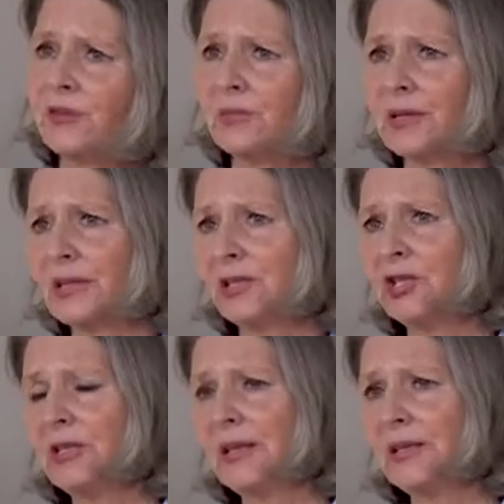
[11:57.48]
are
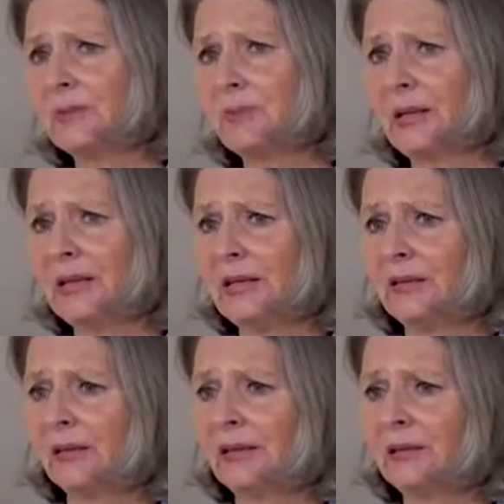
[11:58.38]
always very
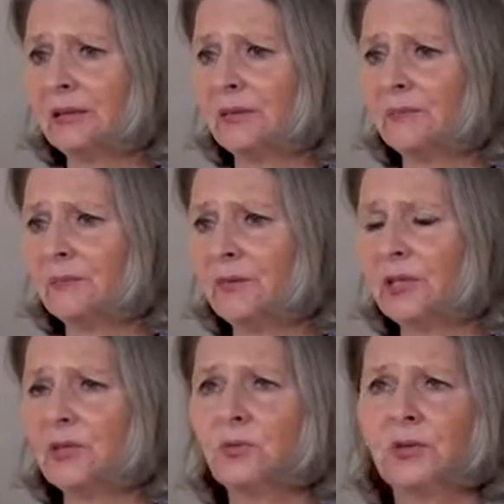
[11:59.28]
quick to
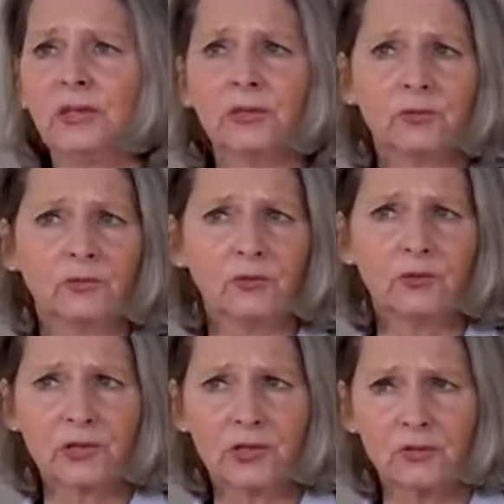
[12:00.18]
see not only
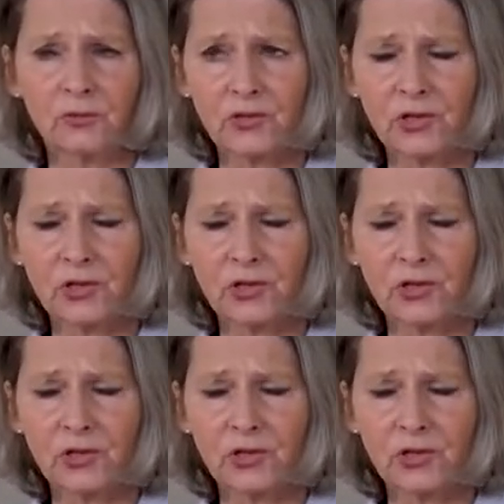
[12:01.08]
a kidney